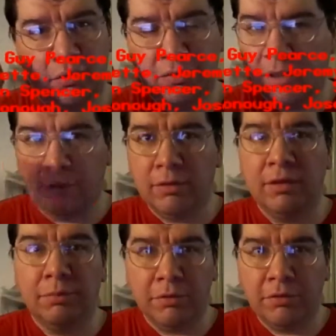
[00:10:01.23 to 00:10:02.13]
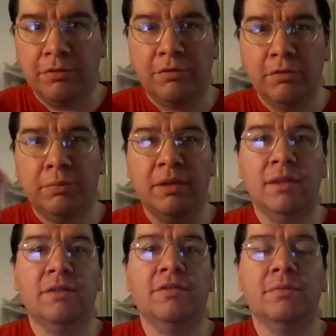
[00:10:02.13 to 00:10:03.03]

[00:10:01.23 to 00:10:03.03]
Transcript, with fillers: who's not only the producer behind